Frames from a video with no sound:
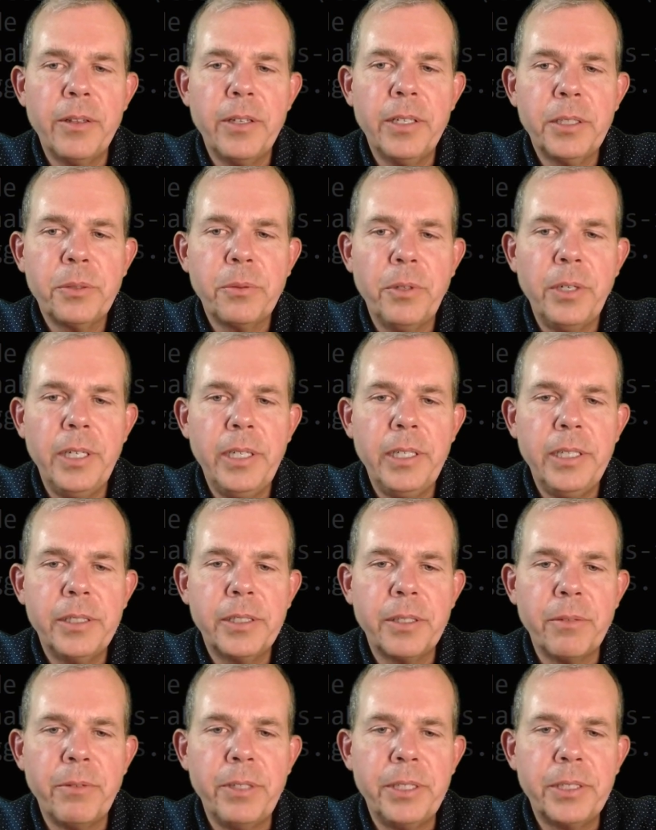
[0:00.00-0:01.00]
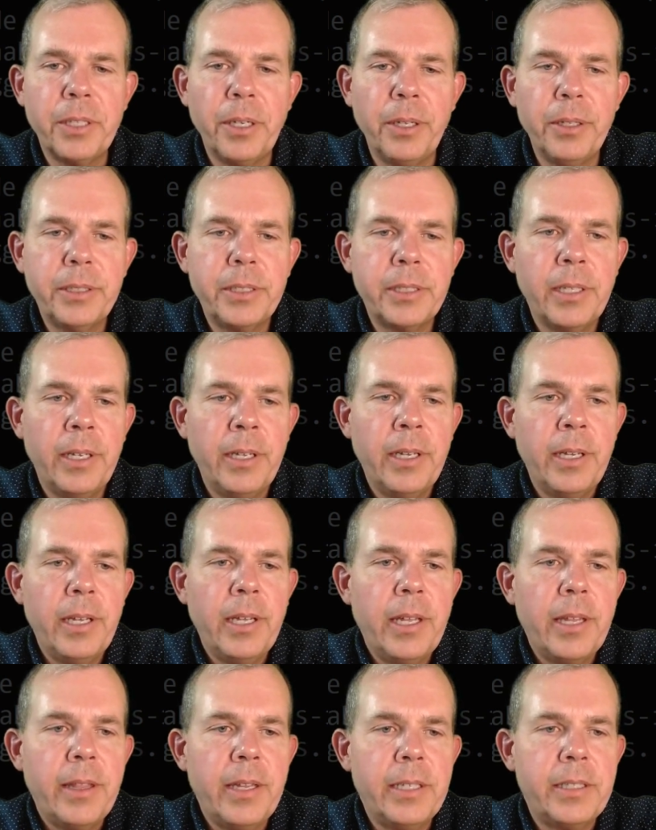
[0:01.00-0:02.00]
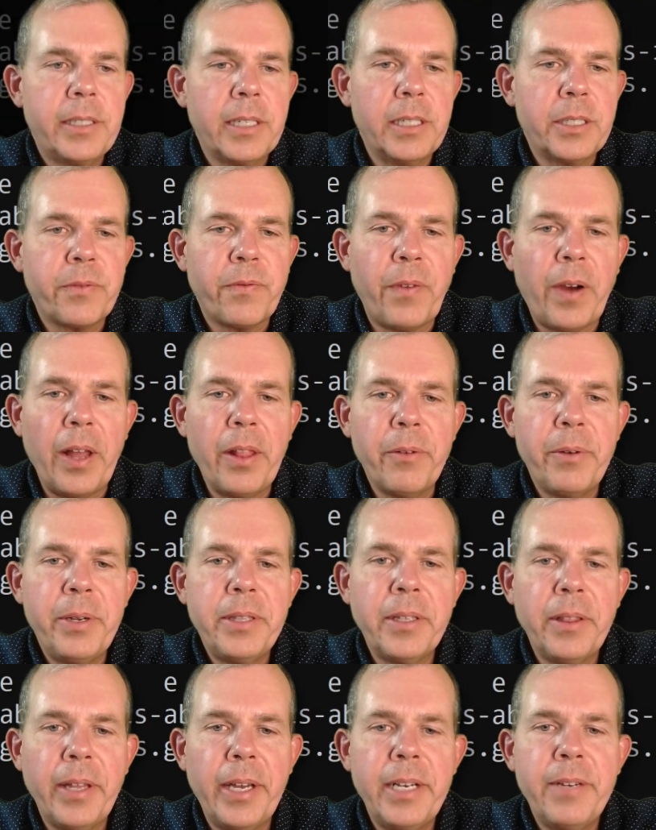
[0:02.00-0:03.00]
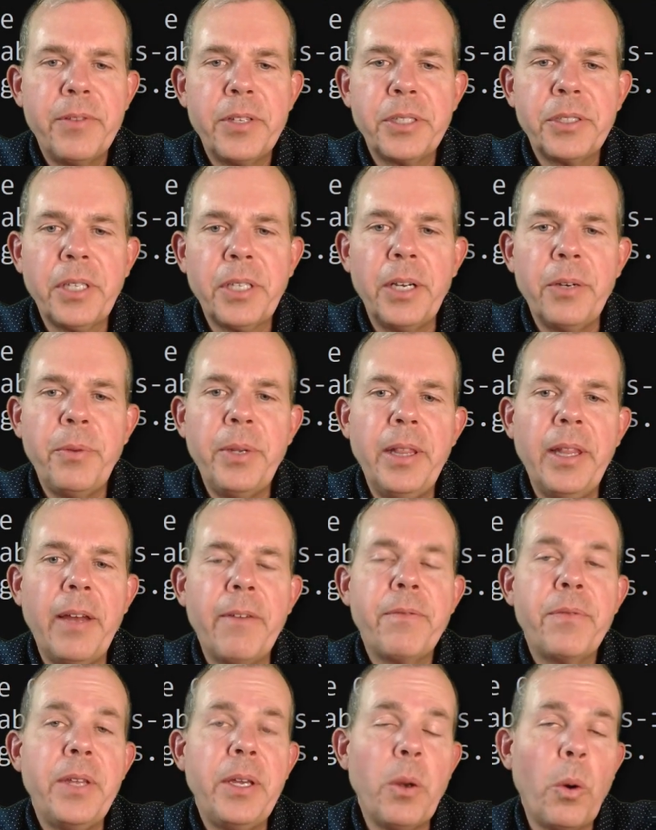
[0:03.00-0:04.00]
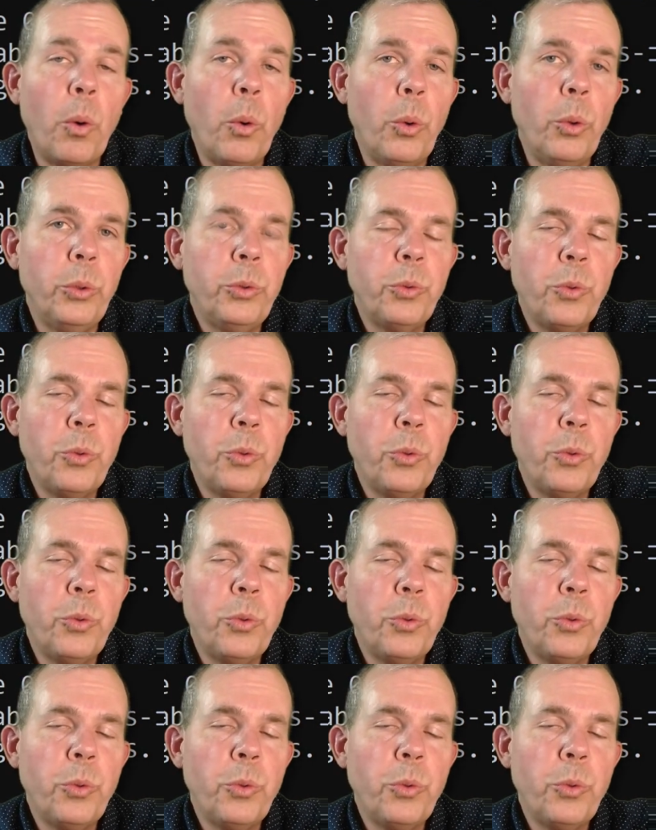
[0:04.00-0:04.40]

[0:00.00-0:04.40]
This one is the results that says, following the light of the sun, we left the old